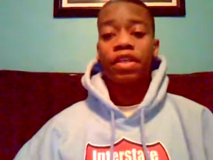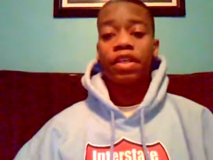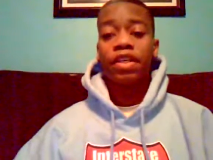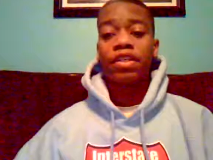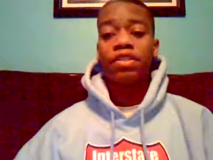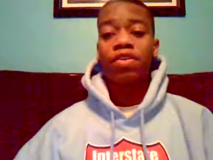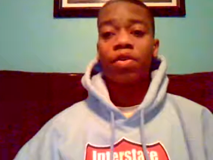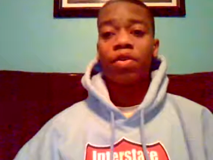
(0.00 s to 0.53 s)

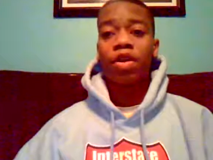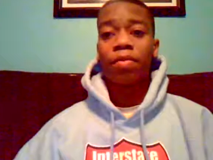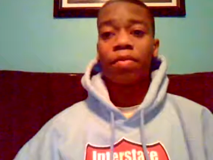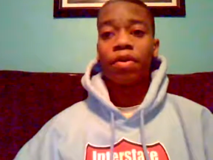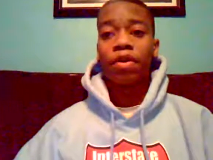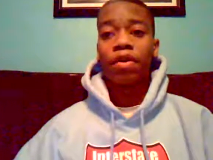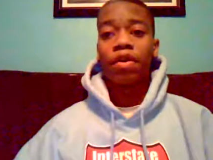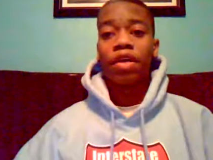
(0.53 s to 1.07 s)
Each whole
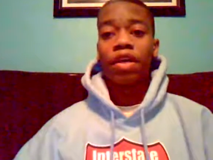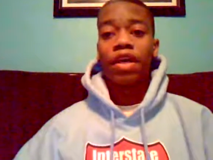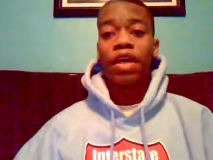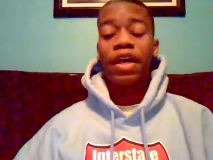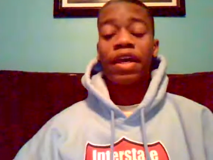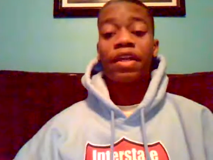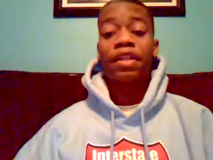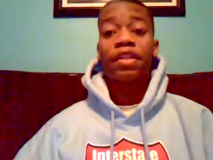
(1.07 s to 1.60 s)
number
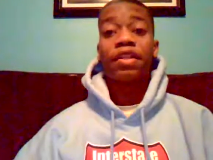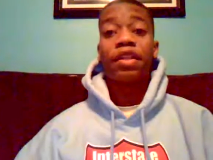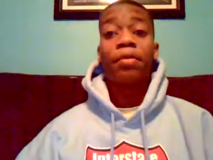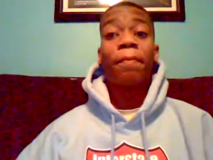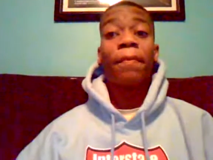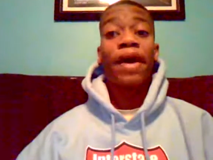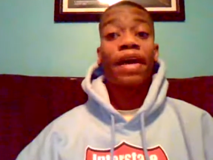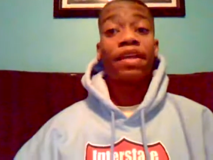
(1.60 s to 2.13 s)
in the
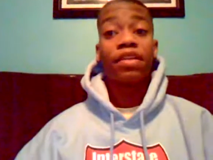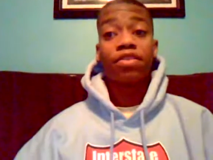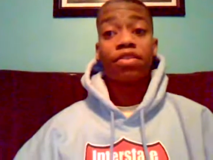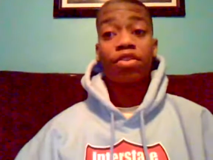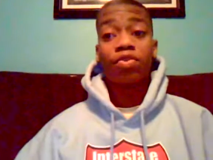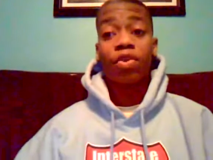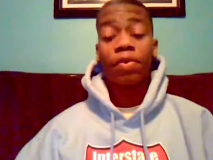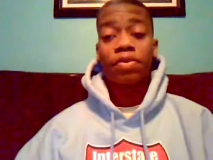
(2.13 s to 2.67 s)

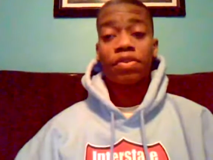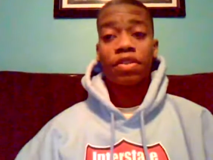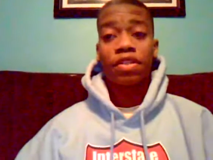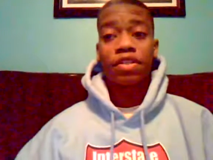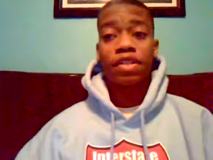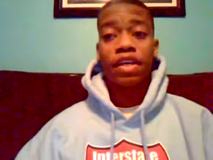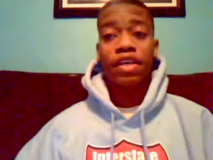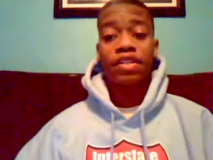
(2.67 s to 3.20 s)
magnitude
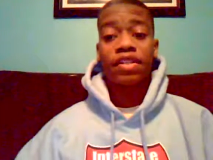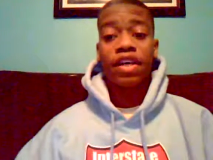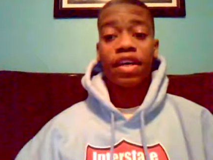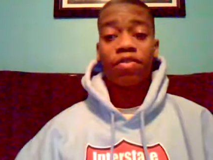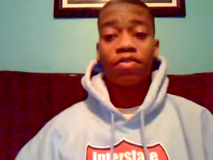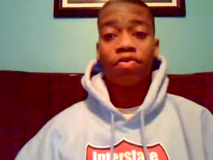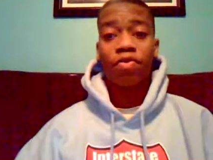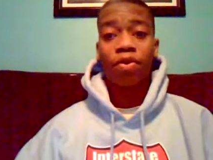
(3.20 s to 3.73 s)
represents a
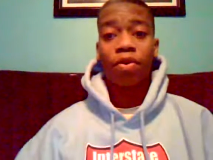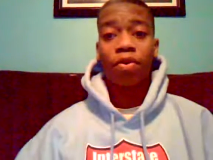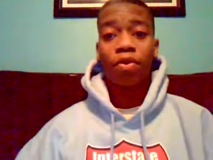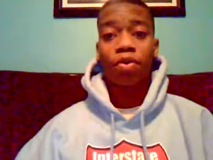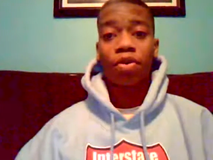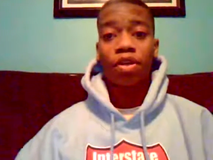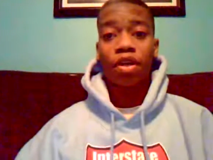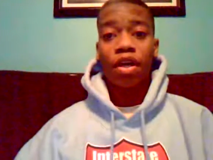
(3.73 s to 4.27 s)

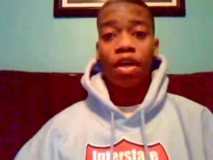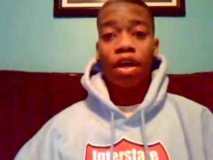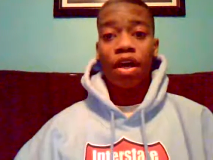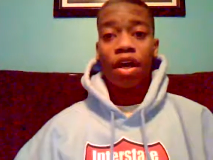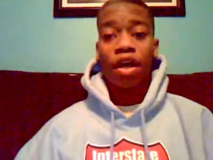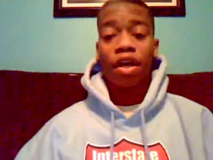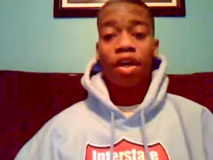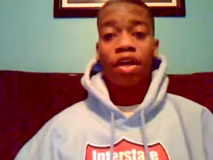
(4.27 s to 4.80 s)
tenfold
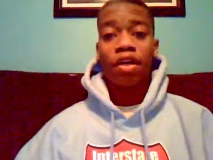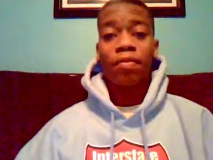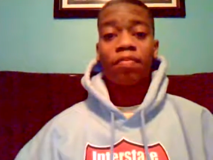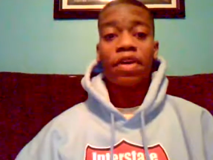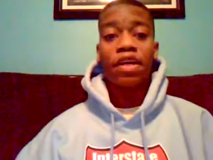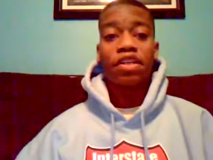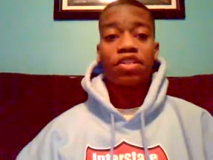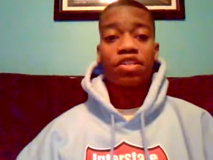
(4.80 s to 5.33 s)
in
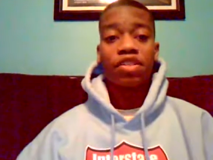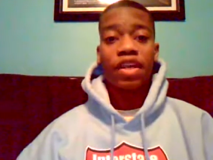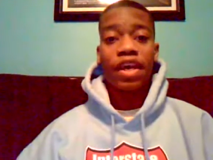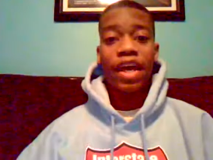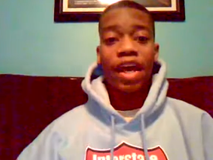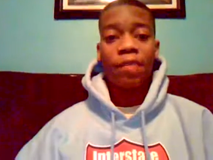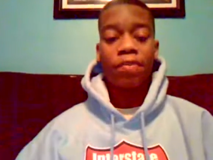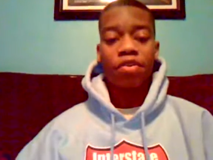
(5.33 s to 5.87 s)
measured
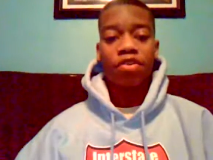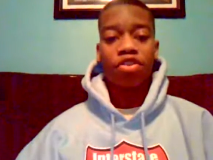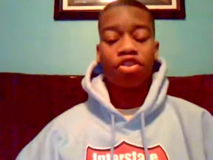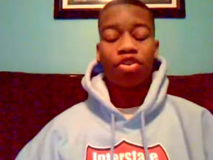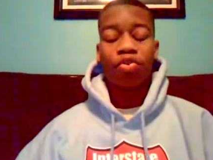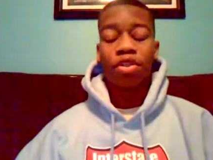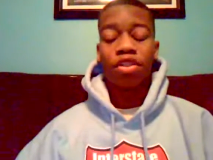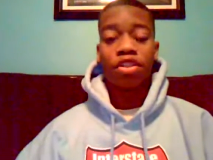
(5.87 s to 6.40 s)

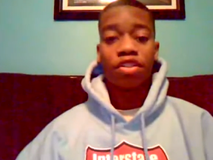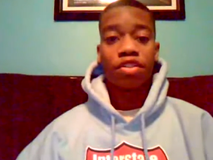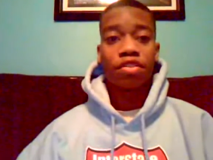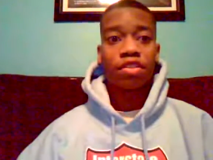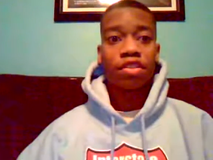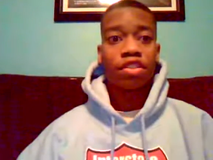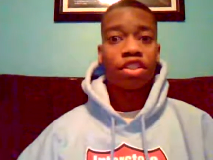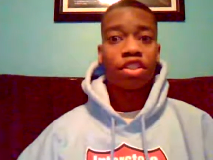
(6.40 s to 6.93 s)
amplitude, which
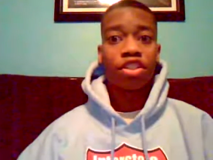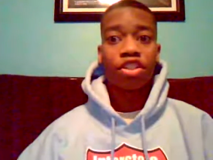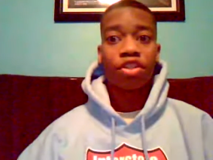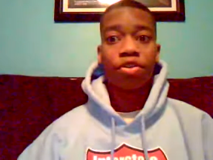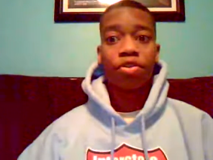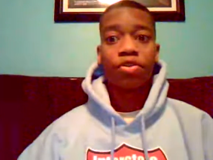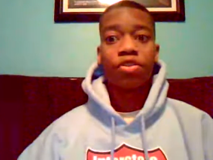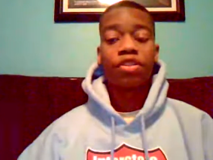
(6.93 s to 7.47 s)
is
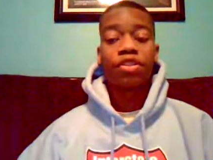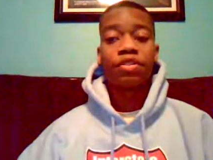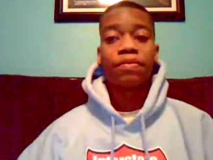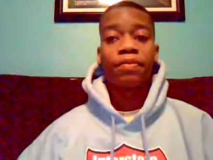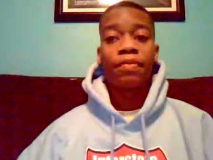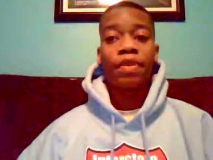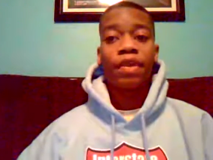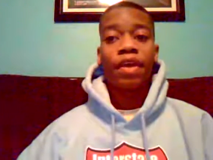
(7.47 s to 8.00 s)
huge.
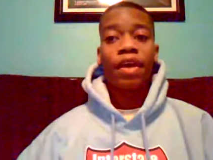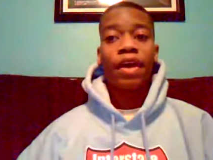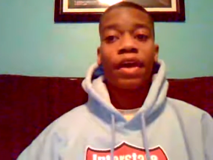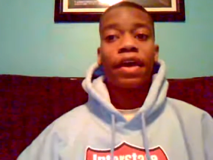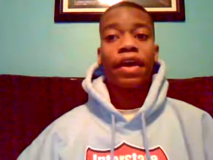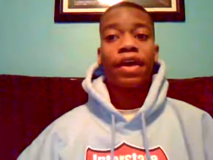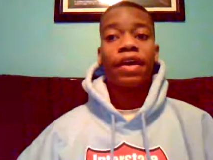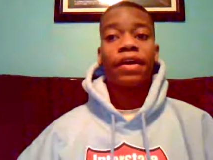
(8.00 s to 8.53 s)

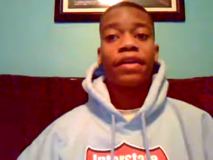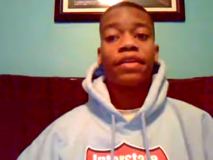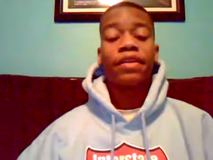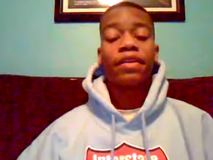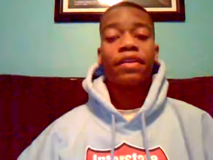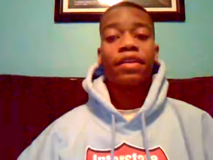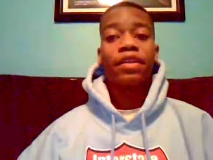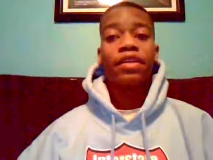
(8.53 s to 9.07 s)

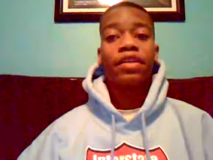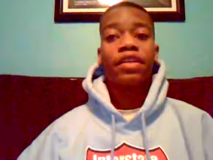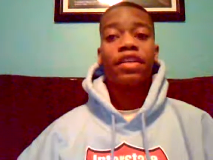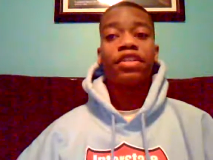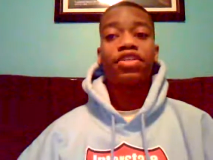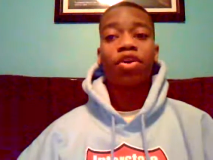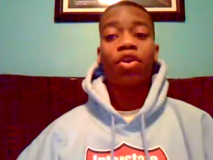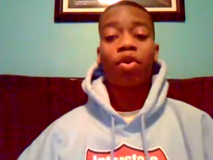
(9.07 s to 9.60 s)
And
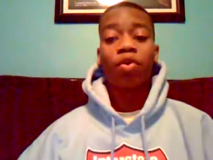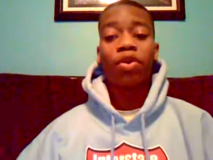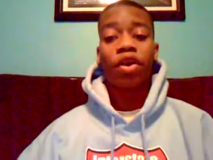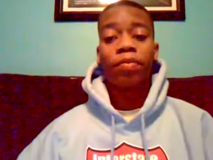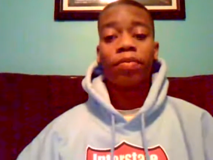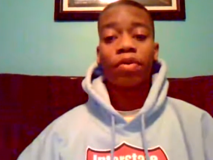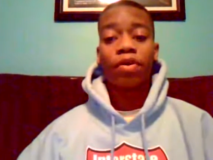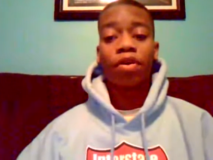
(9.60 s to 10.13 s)
each whole
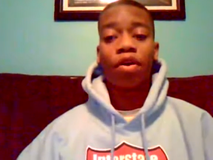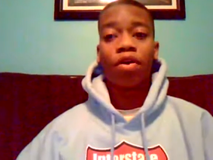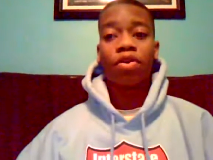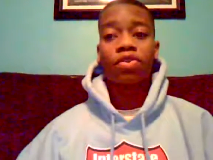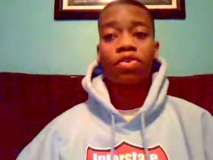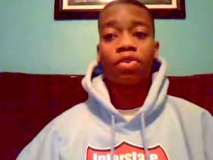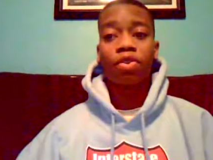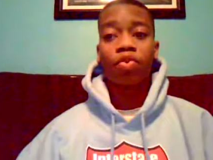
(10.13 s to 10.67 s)
number
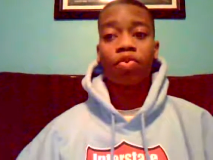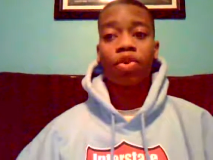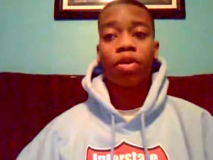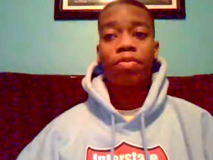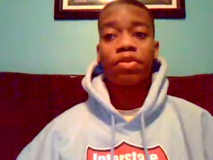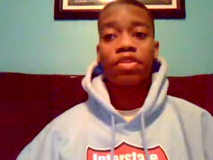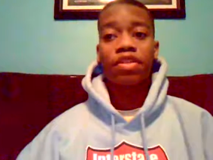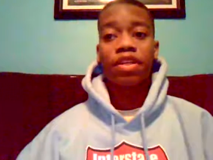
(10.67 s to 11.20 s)
also
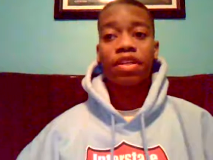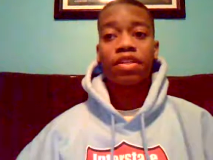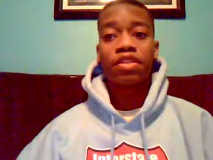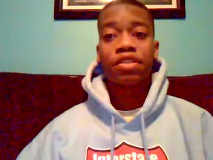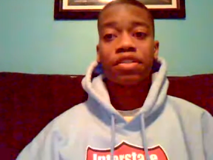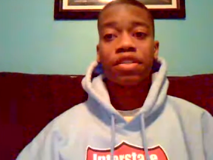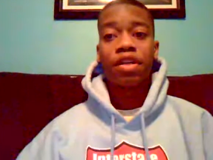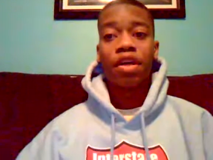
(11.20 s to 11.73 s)
represents